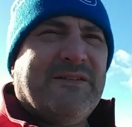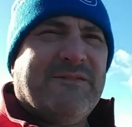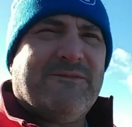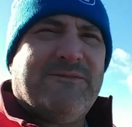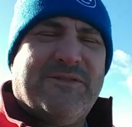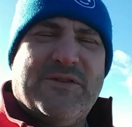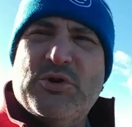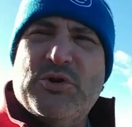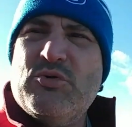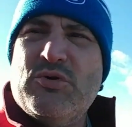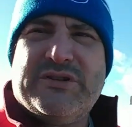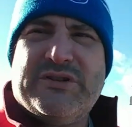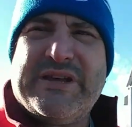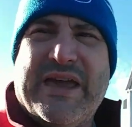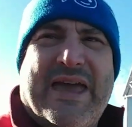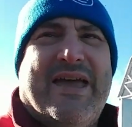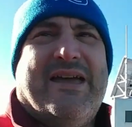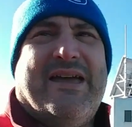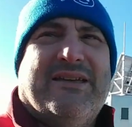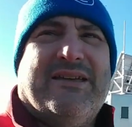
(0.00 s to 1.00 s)
fuel
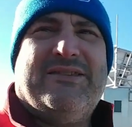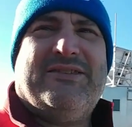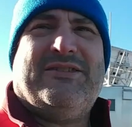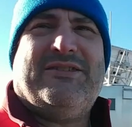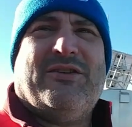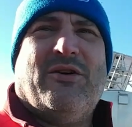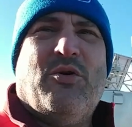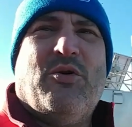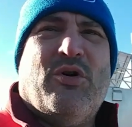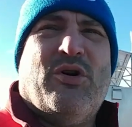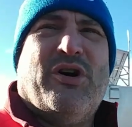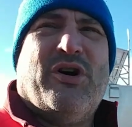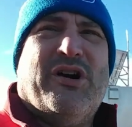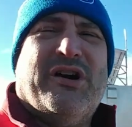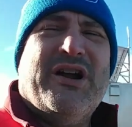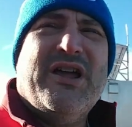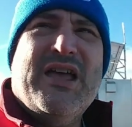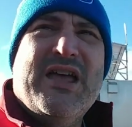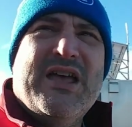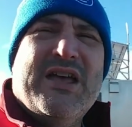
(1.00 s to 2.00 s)
tanks,
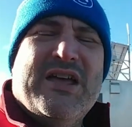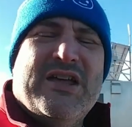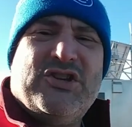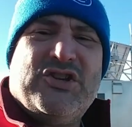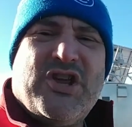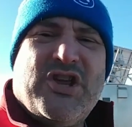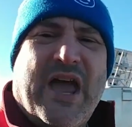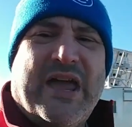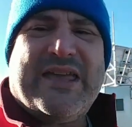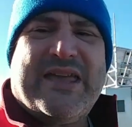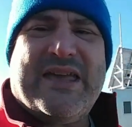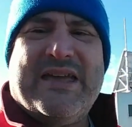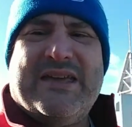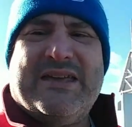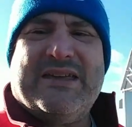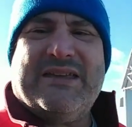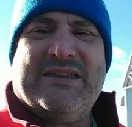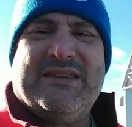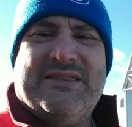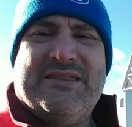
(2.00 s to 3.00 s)
or
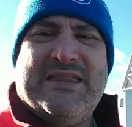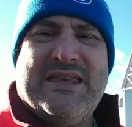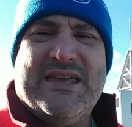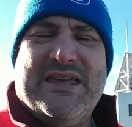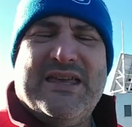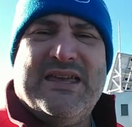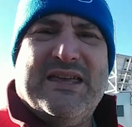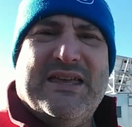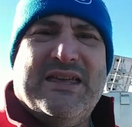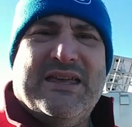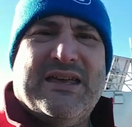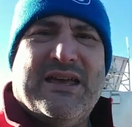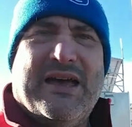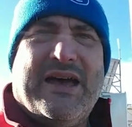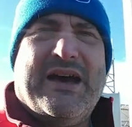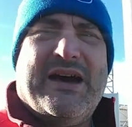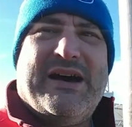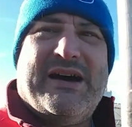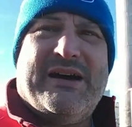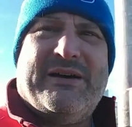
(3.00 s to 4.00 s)
checking the
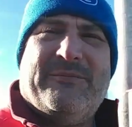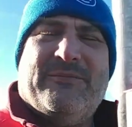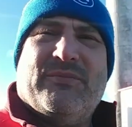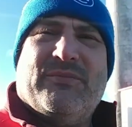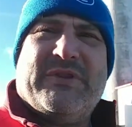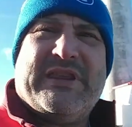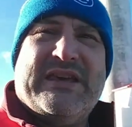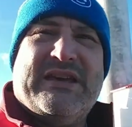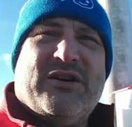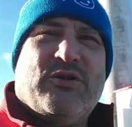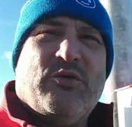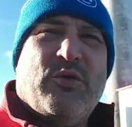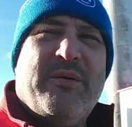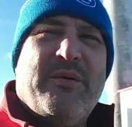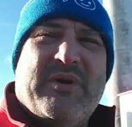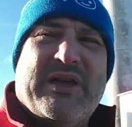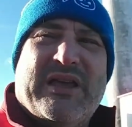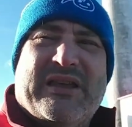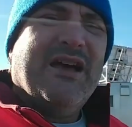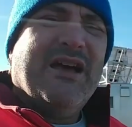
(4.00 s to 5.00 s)

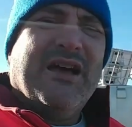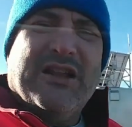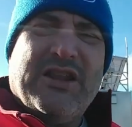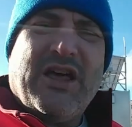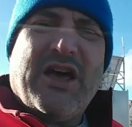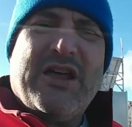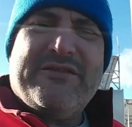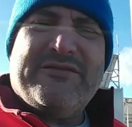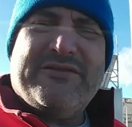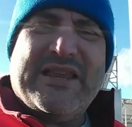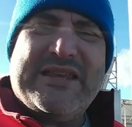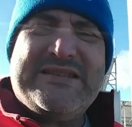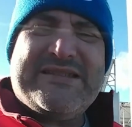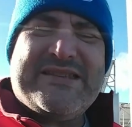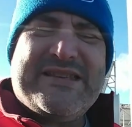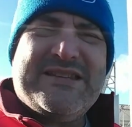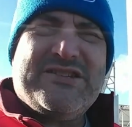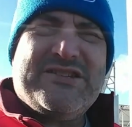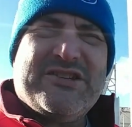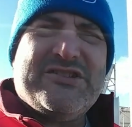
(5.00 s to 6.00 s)
equipment. A lot of light
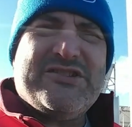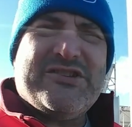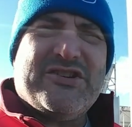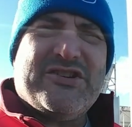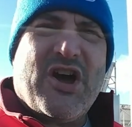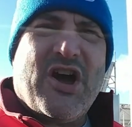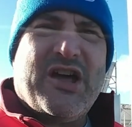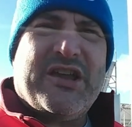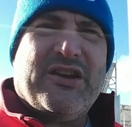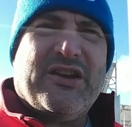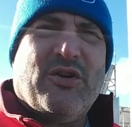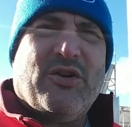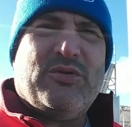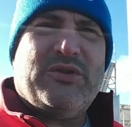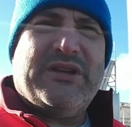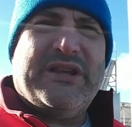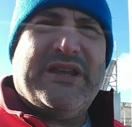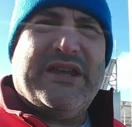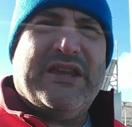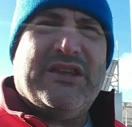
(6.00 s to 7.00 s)
stations are not
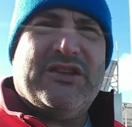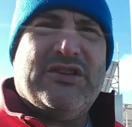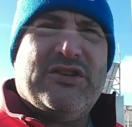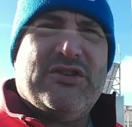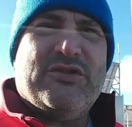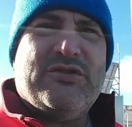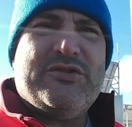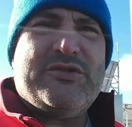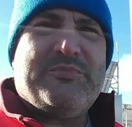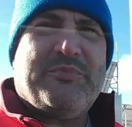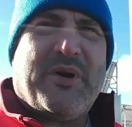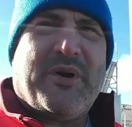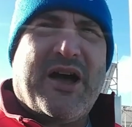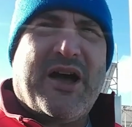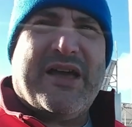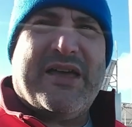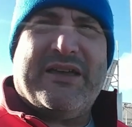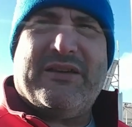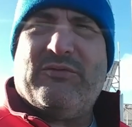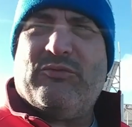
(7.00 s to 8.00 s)
only used
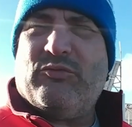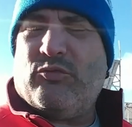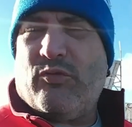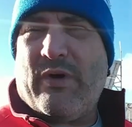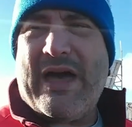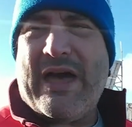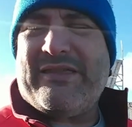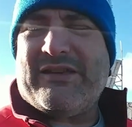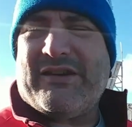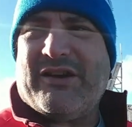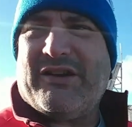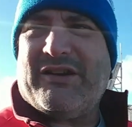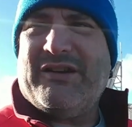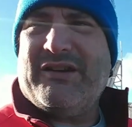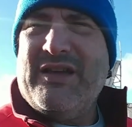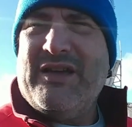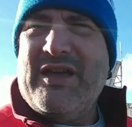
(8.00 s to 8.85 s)
by weather,